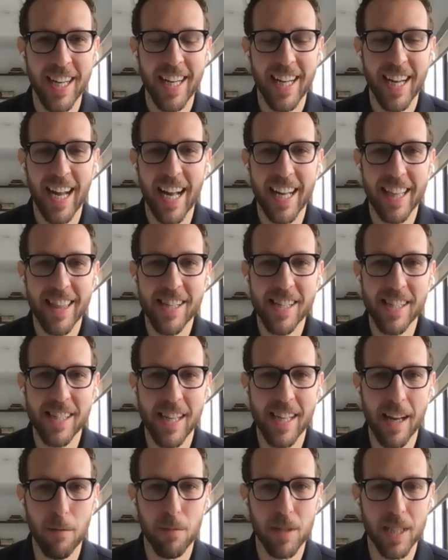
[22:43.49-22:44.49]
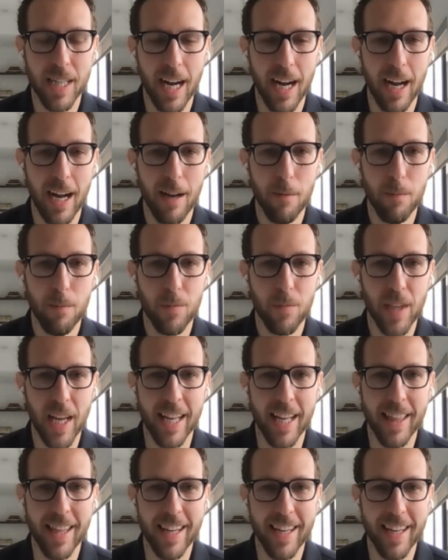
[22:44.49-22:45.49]
Mm-hmm. At the same time,
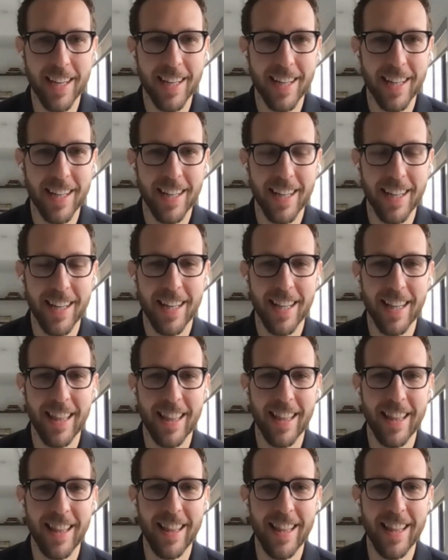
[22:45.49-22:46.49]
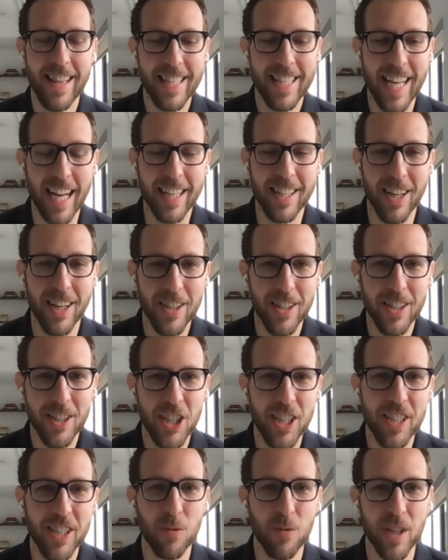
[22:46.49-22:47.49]
I think
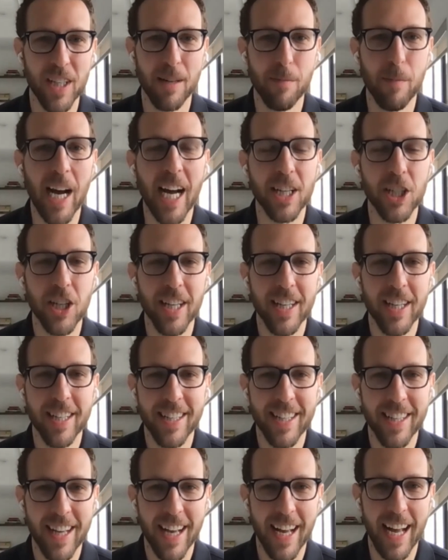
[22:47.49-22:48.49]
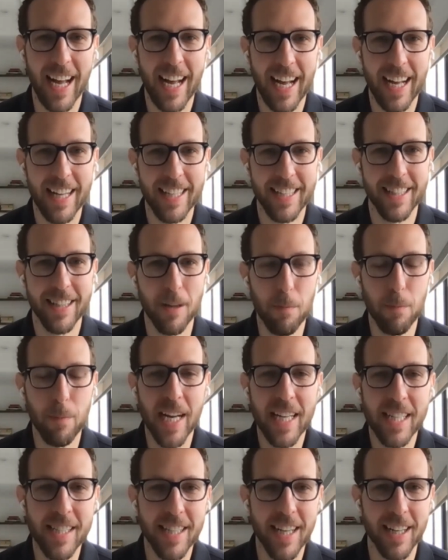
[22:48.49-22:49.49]
technology is really magic. And the
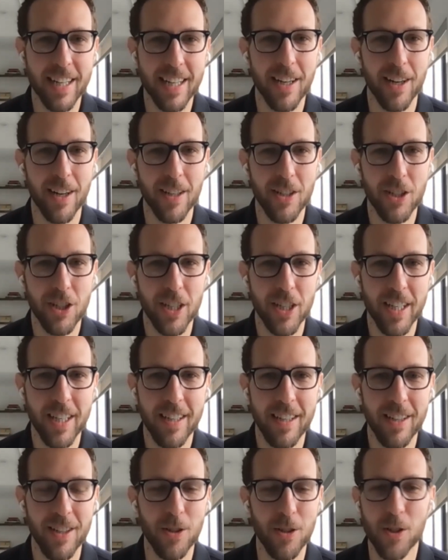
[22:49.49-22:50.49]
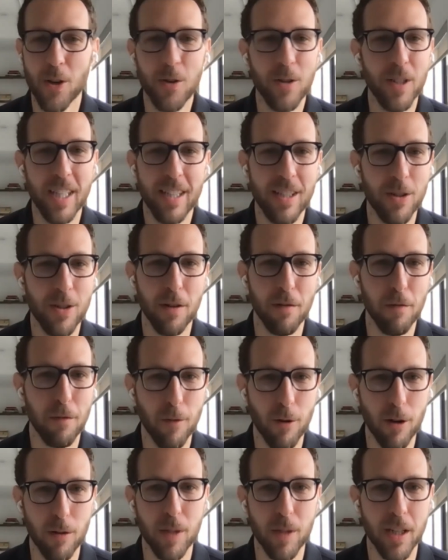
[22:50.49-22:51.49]
best technology, you don't need to
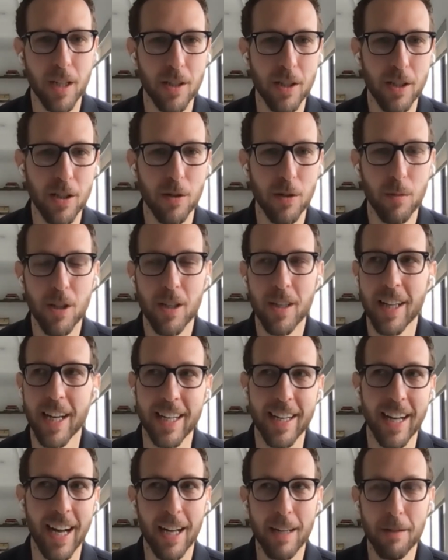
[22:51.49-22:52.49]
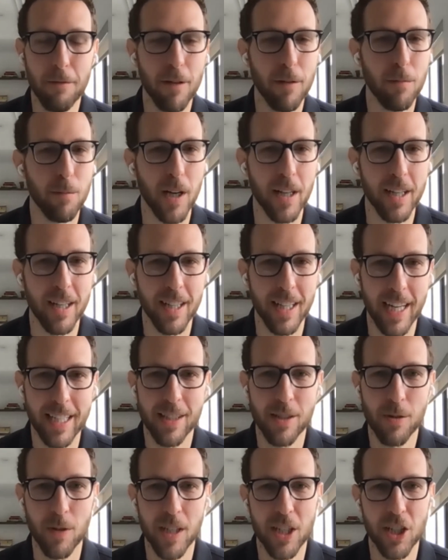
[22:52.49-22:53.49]
inform the consumer. Like I flip on a light
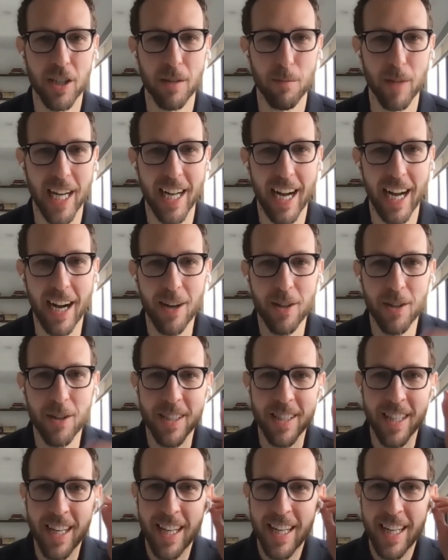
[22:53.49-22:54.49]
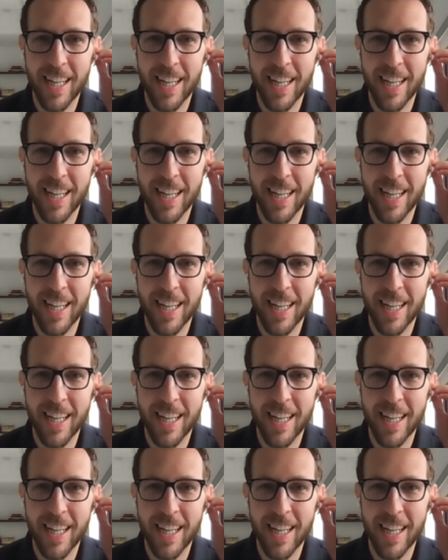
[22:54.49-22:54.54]
switch at my house.